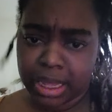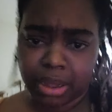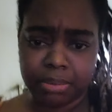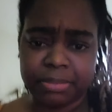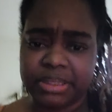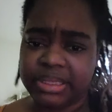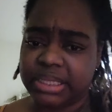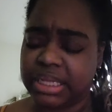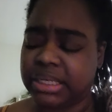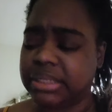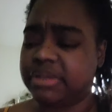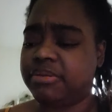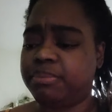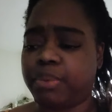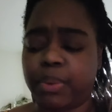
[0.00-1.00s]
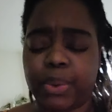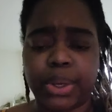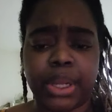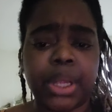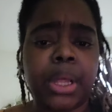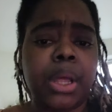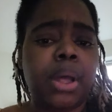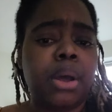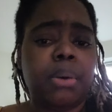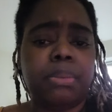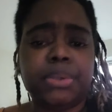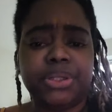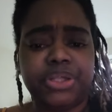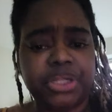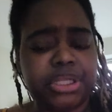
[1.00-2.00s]
Alchemist said this morning
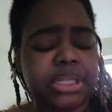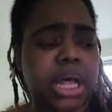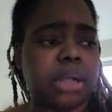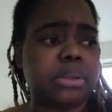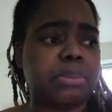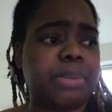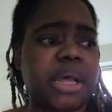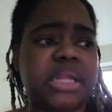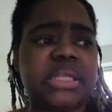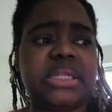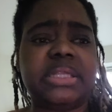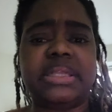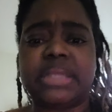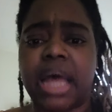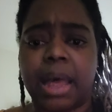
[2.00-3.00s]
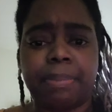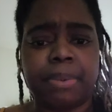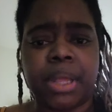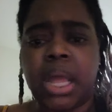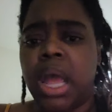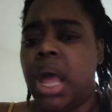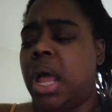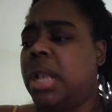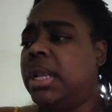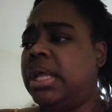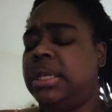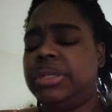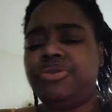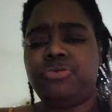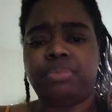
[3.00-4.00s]
when she talked about this topic.
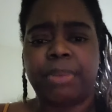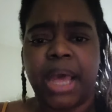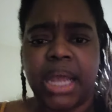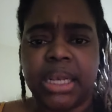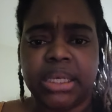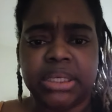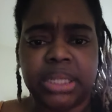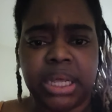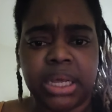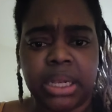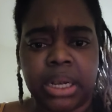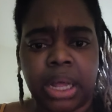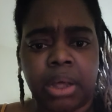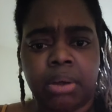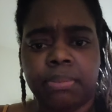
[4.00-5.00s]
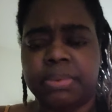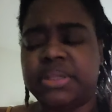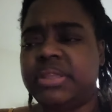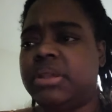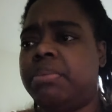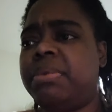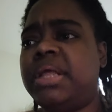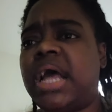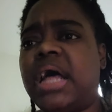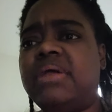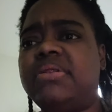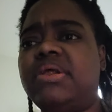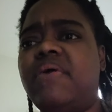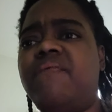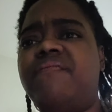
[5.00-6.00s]
Leave the dramatic dick alone. But some of
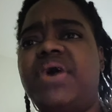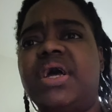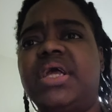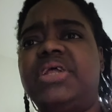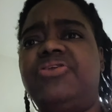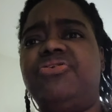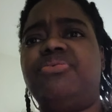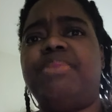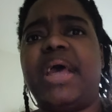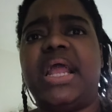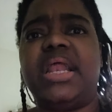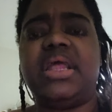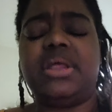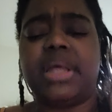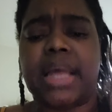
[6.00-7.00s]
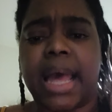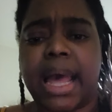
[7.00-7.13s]
y'all so fucking dramatic, your